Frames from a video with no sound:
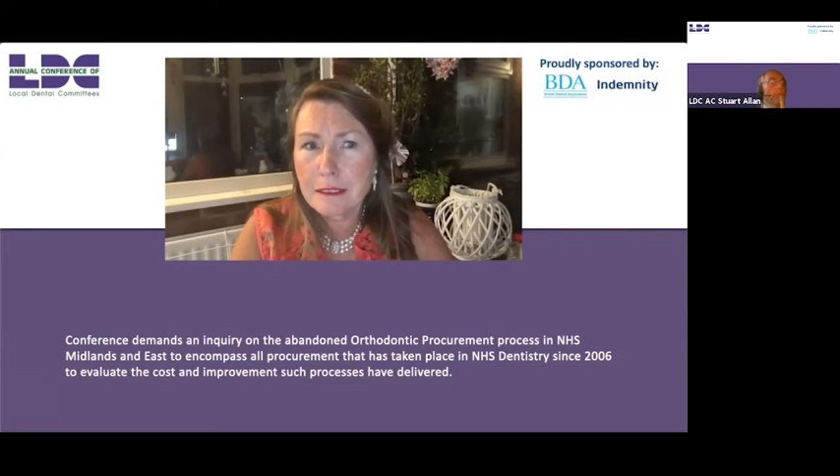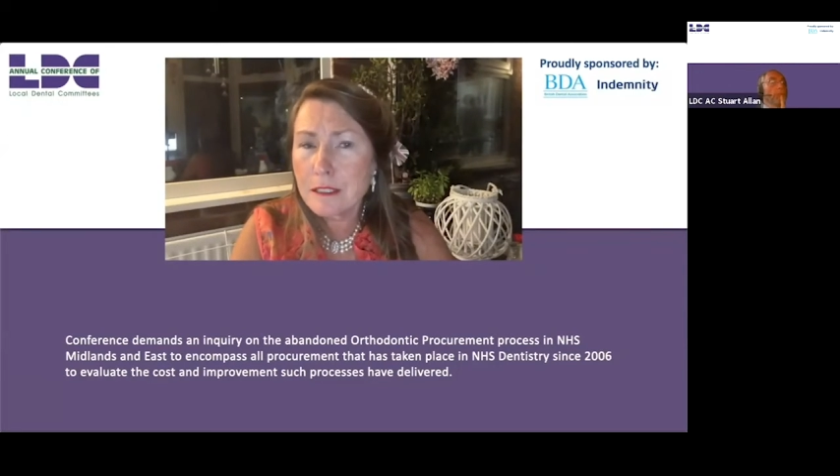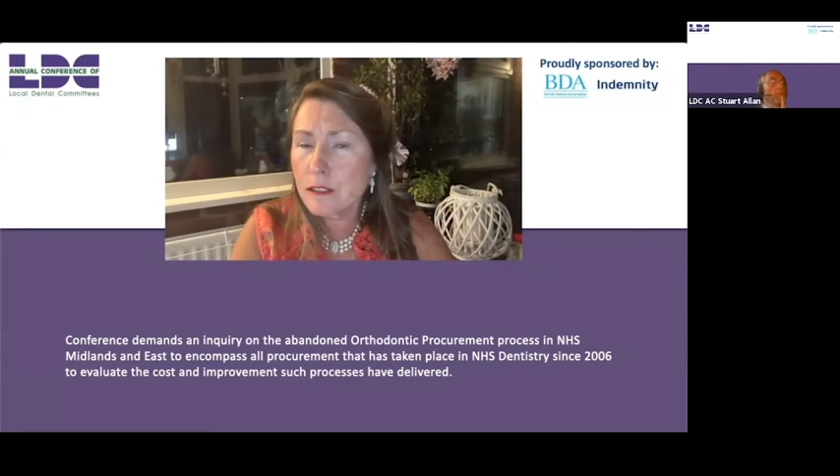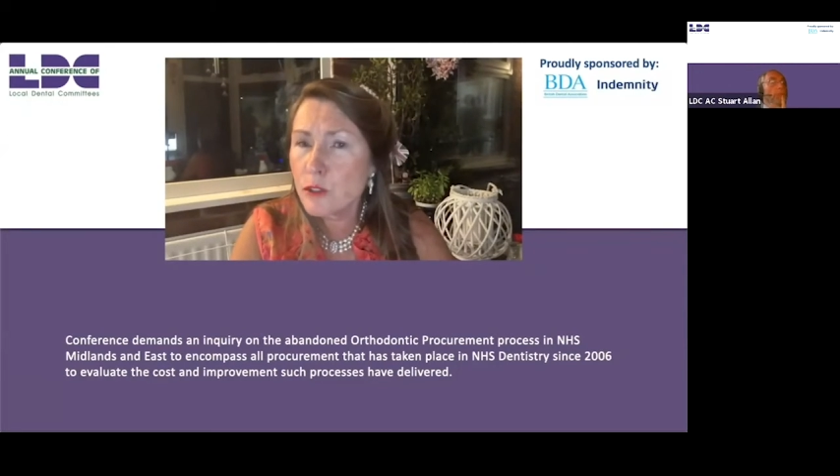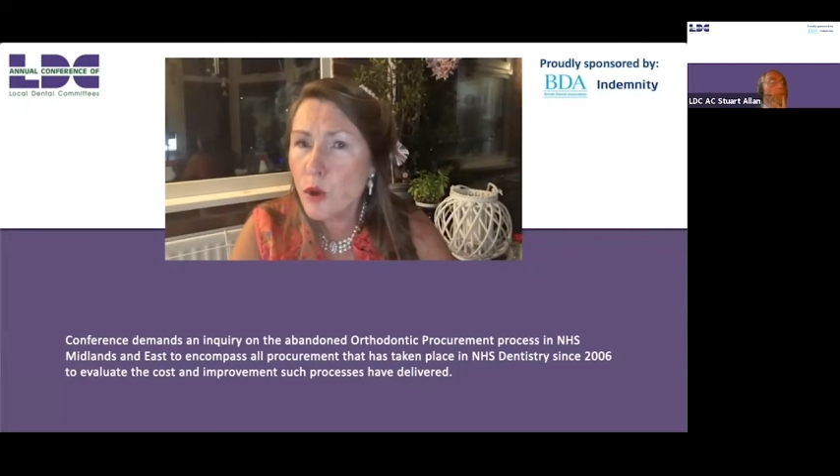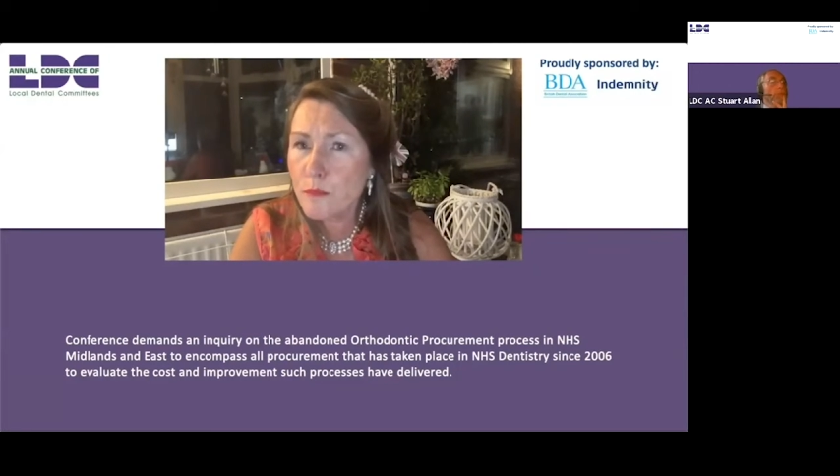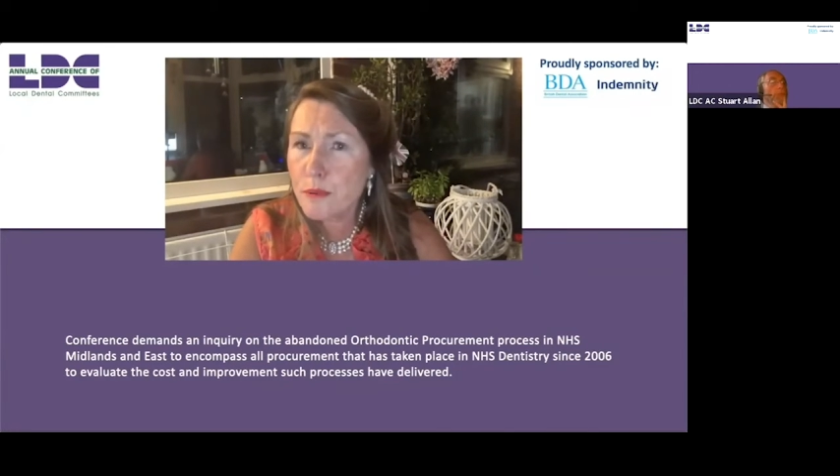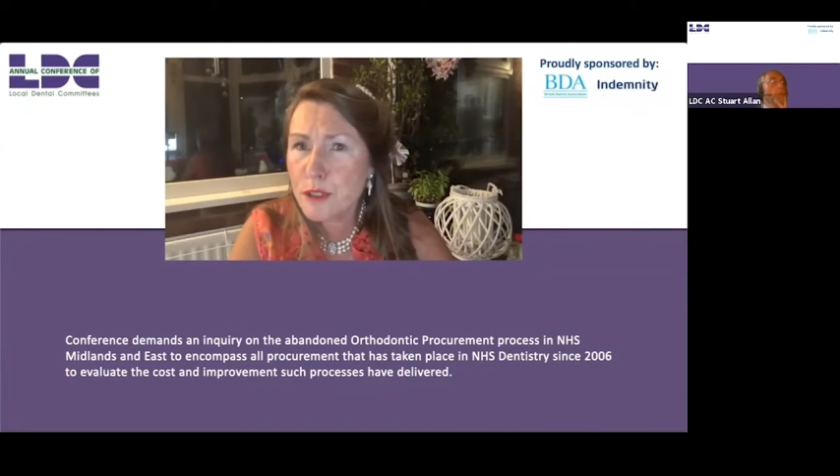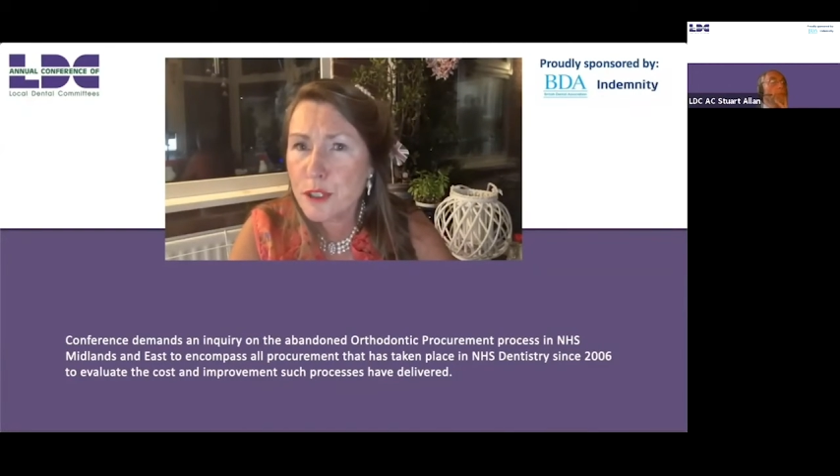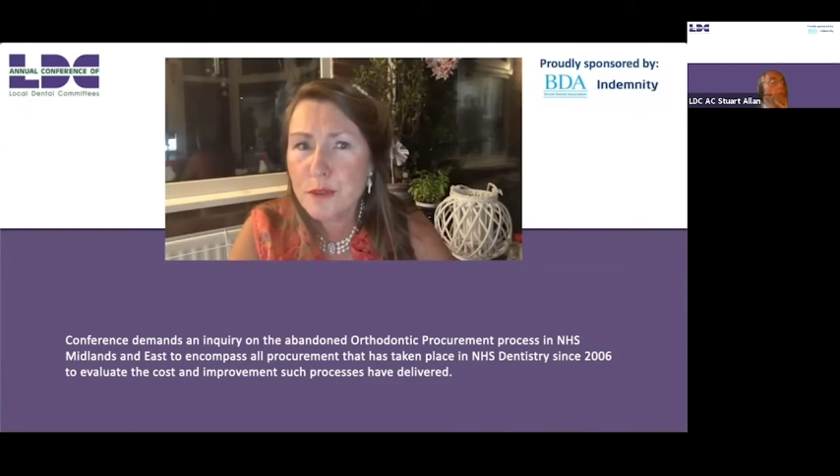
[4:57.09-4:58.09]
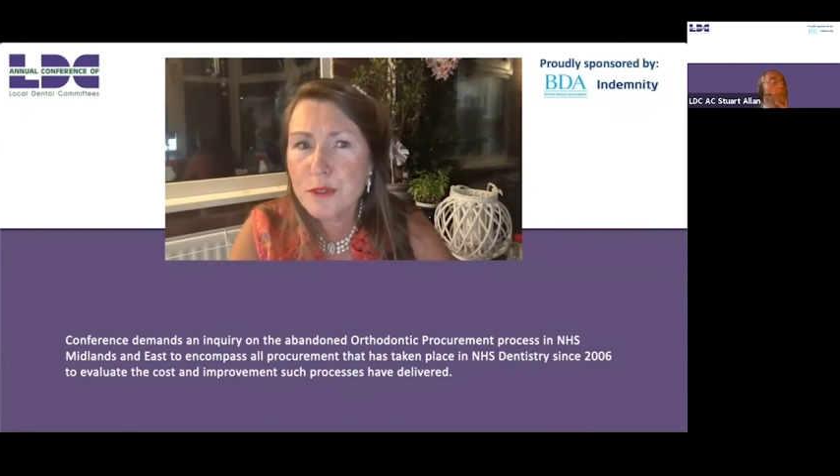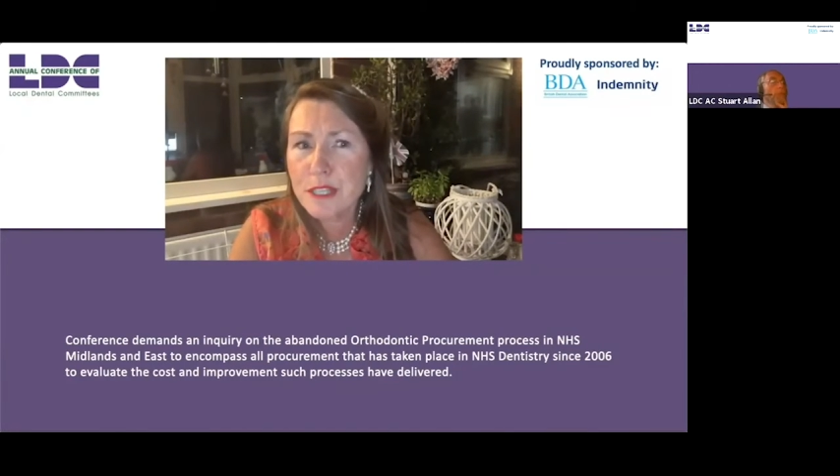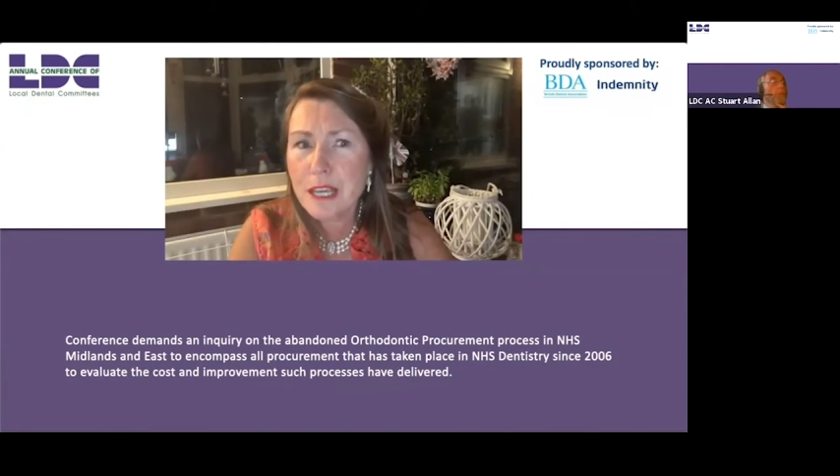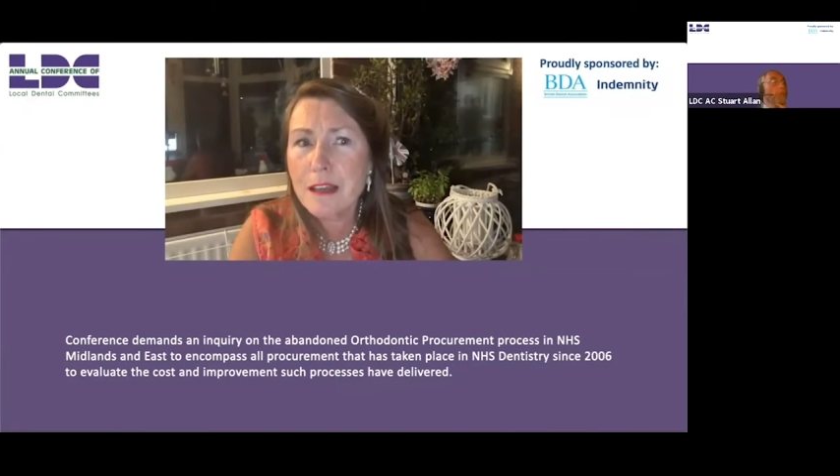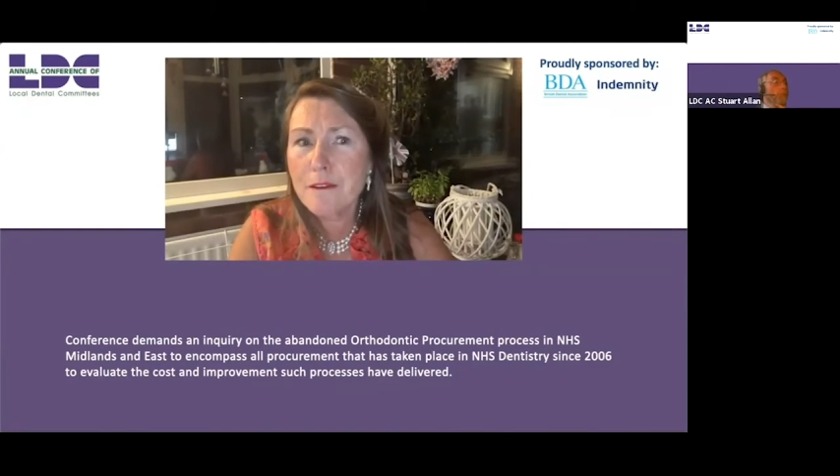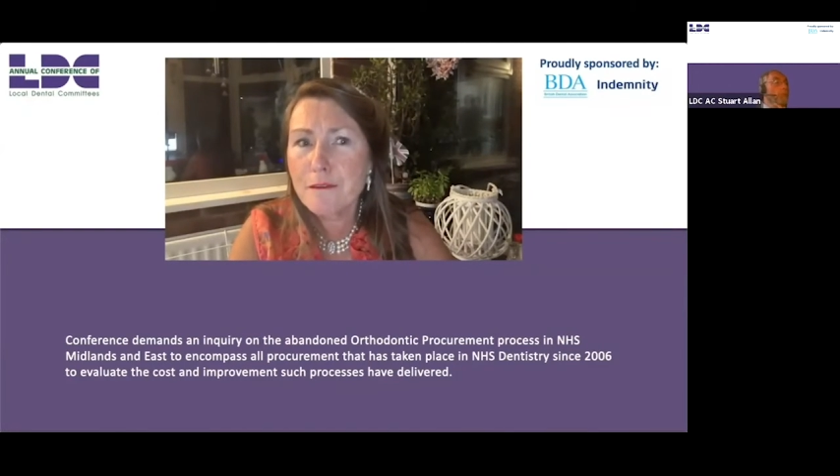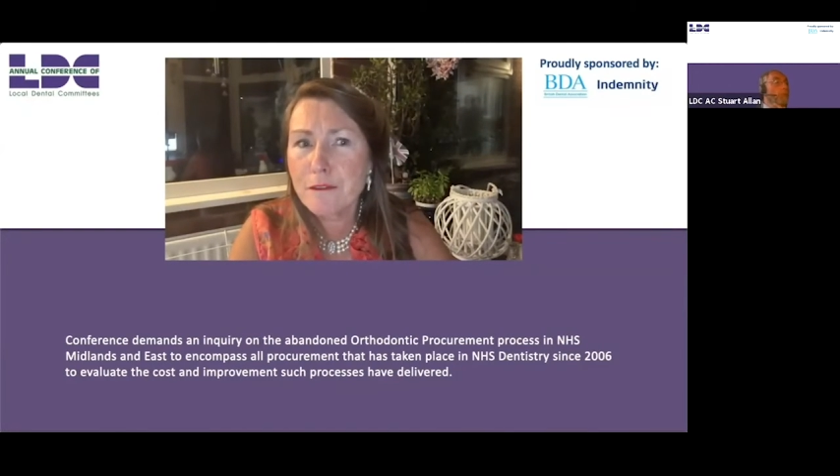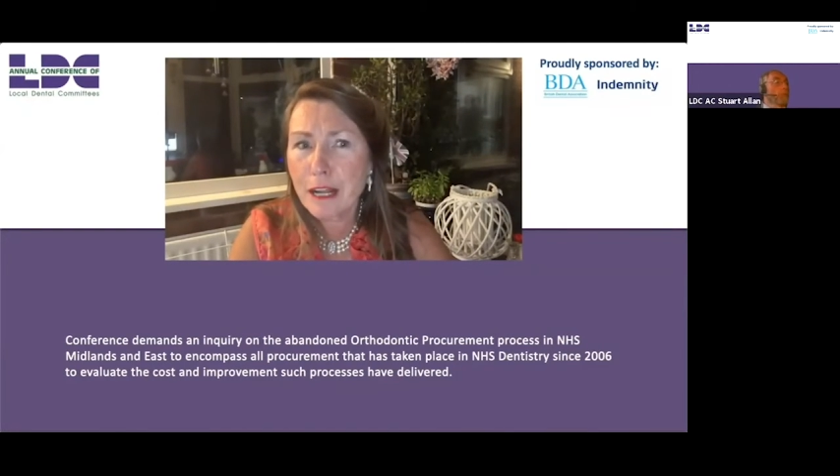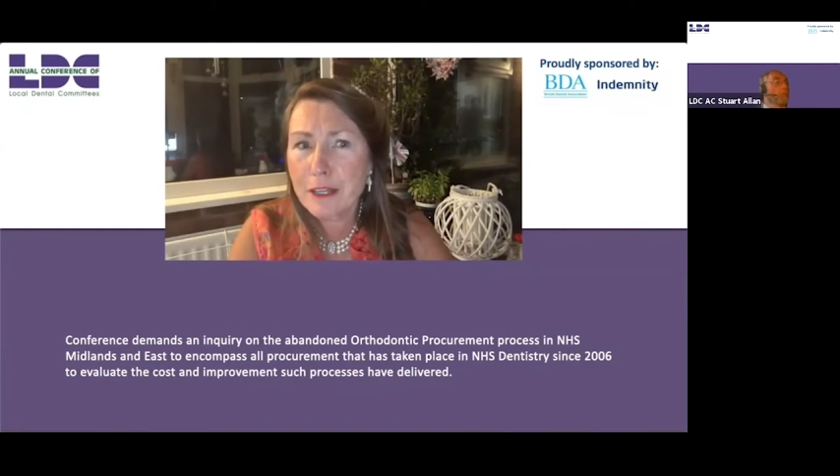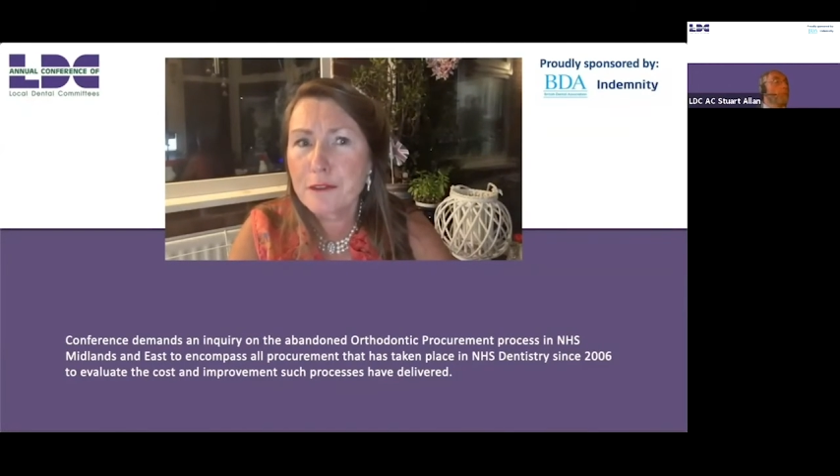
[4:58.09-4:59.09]
It's not produced
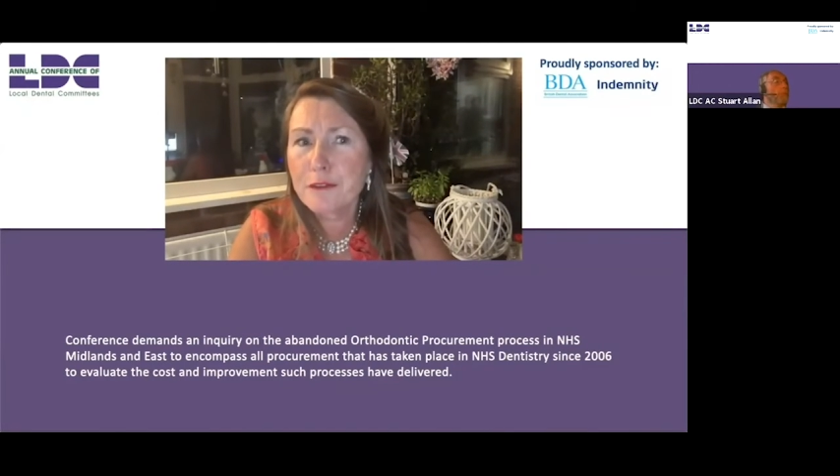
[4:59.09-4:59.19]
value